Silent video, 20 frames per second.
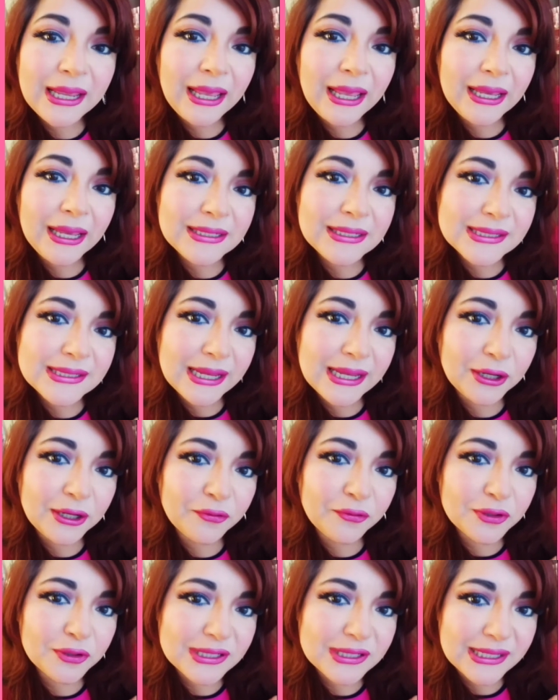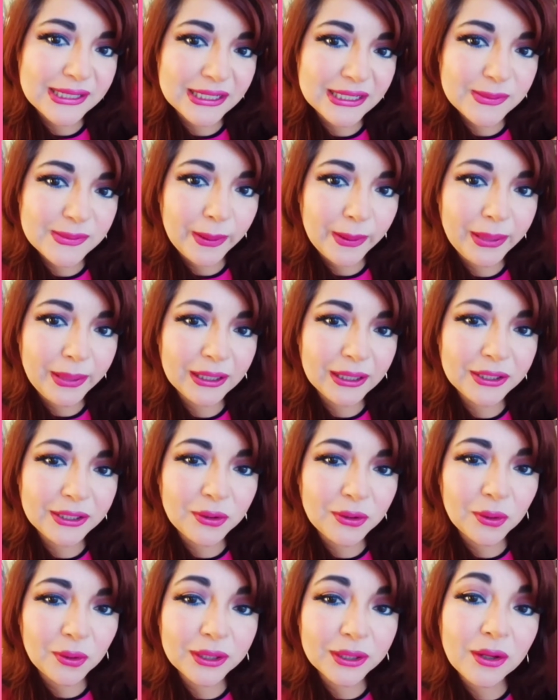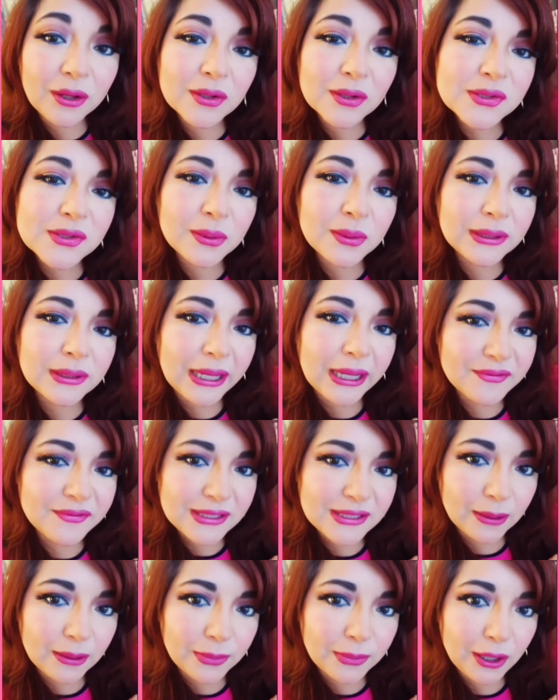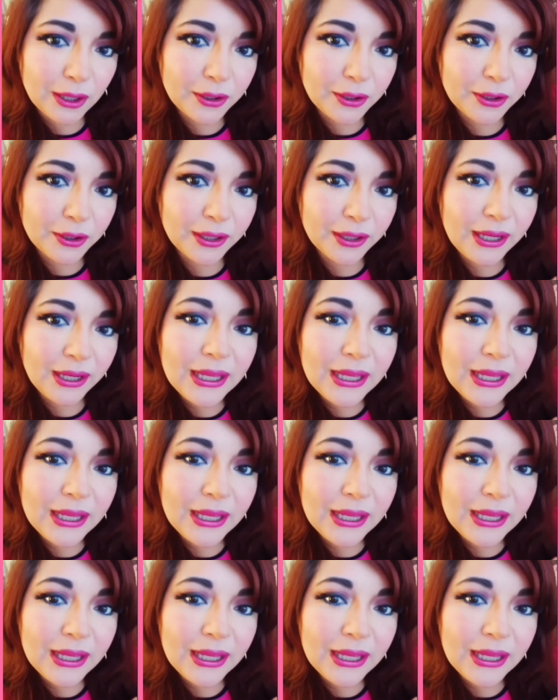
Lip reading: a designer for Designs by Bella Nicole, and also a lifestyle blogger.